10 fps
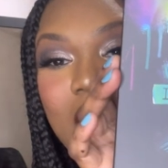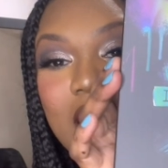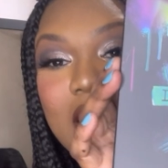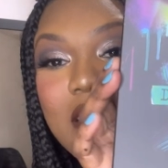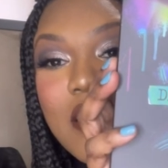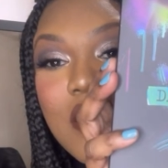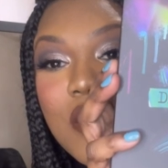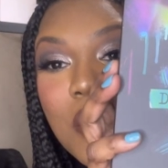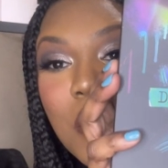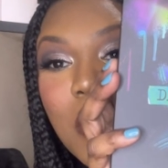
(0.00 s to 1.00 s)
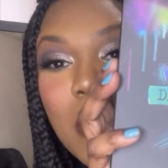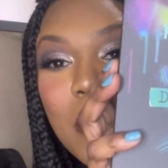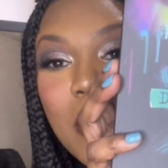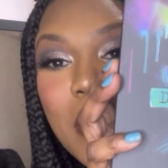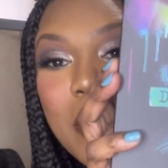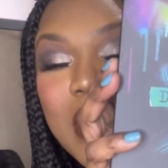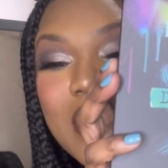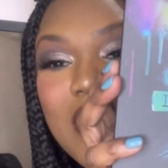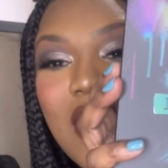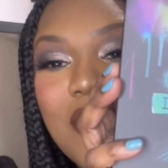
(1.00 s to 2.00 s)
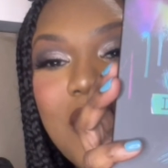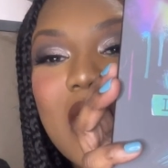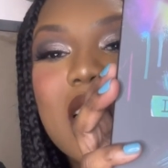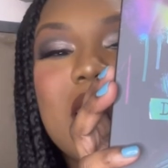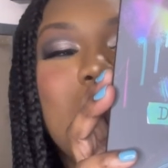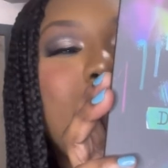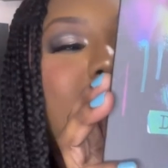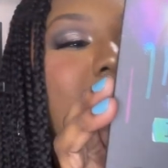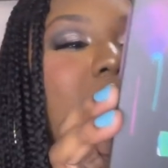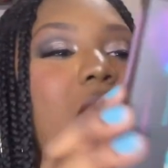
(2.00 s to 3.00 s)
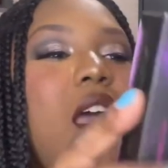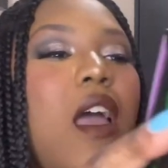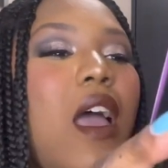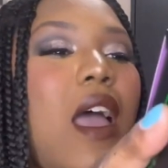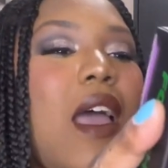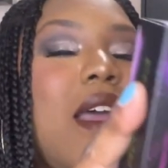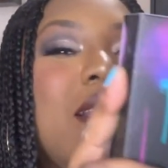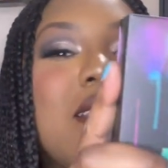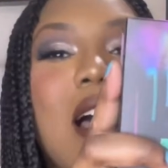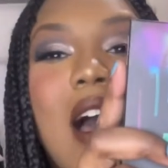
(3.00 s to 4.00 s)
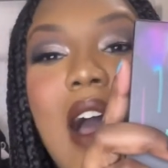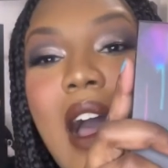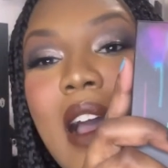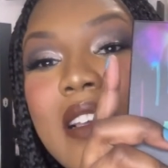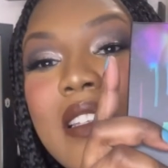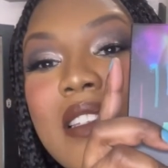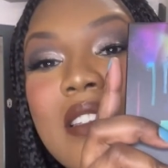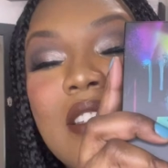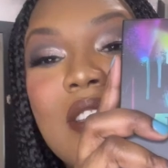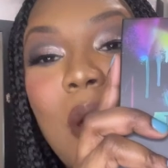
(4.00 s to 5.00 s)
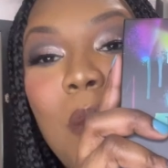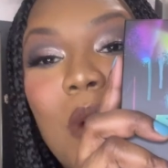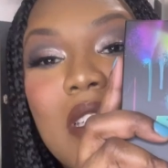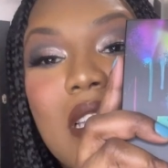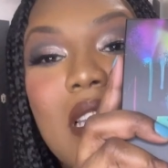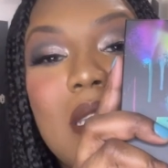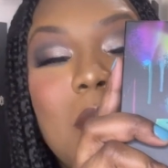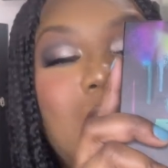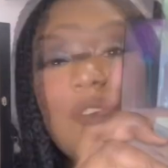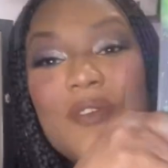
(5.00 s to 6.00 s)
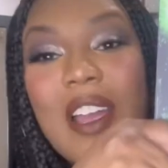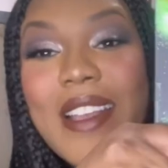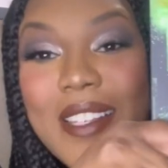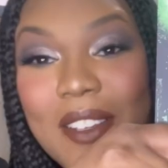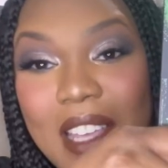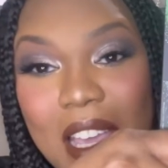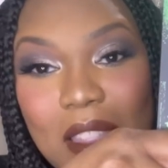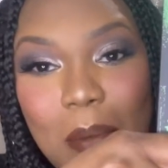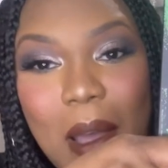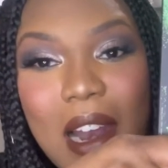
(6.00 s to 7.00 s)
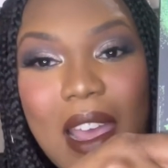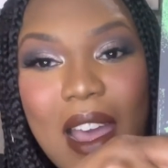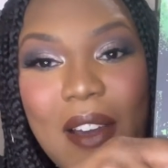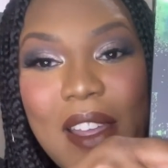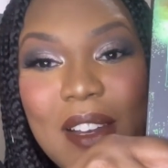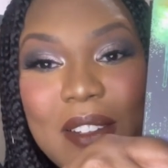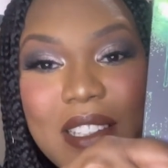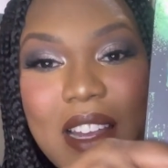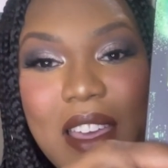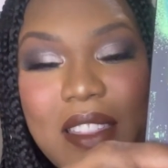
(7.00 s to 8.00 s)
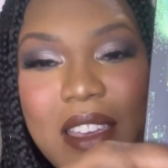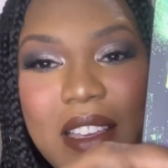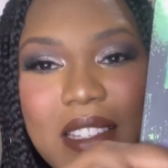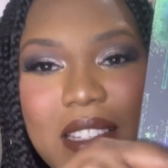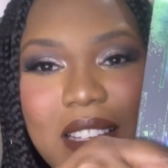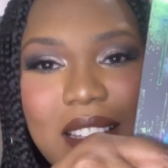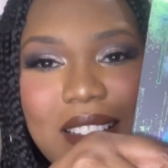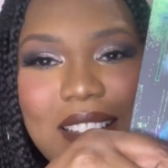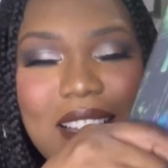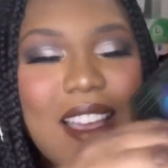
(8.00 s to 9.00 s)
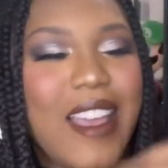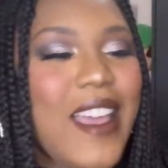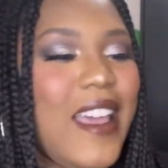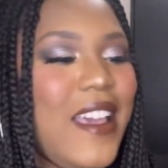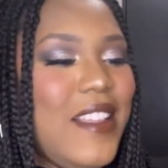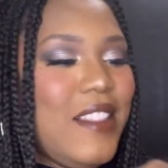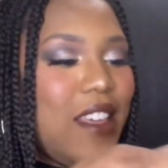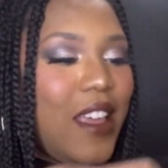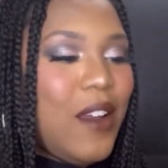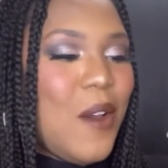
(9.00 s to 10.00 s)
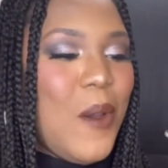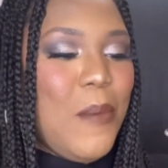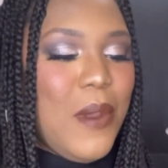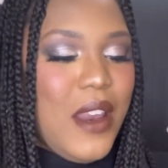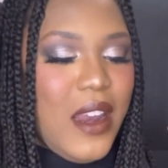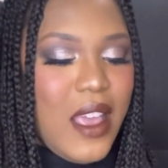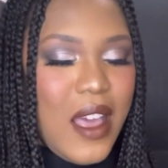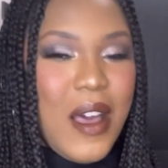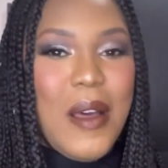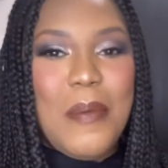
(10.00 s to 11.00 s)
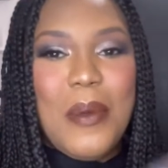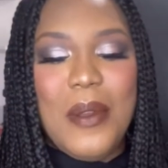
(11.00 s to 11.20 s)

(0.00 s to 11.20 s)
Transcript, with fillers: This is the new Beauty Bay Dark Fantasy palette and I so wanted this palette. Right, so taking the palette out, it looks like this. And then opening it up.